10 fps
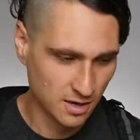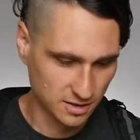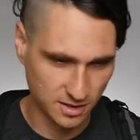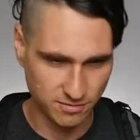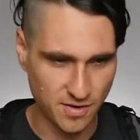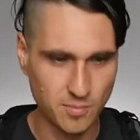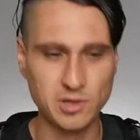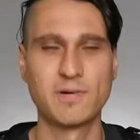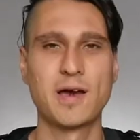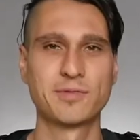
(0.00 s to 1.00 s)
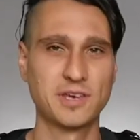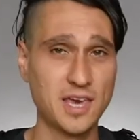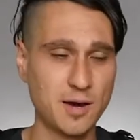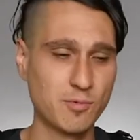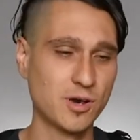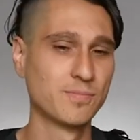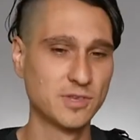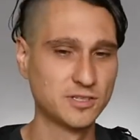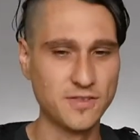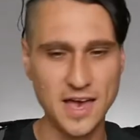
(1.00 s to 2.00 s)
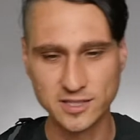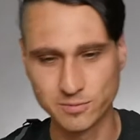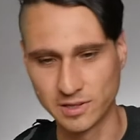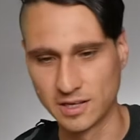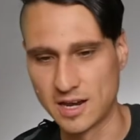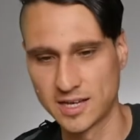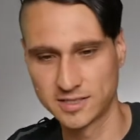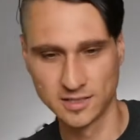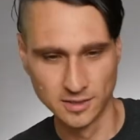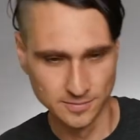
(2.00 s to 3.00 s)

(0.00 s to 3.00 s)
to fumble around with the camera. So that's really nice.